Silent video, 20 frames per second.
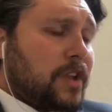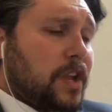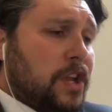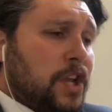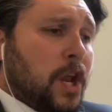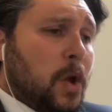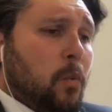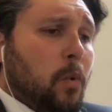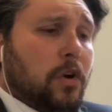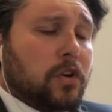
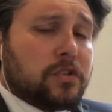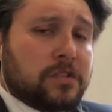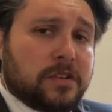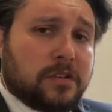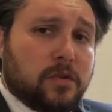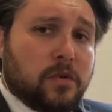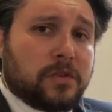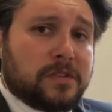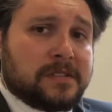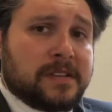what
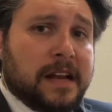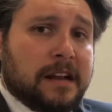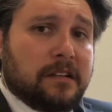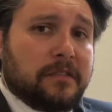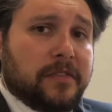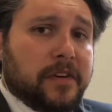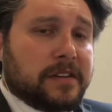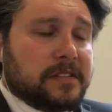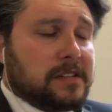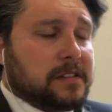sort of
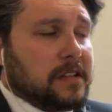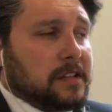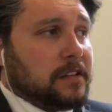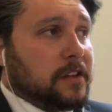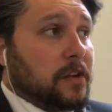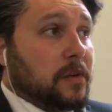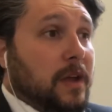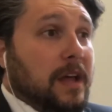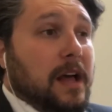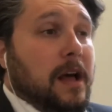sacrifices they
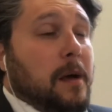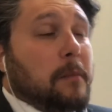do.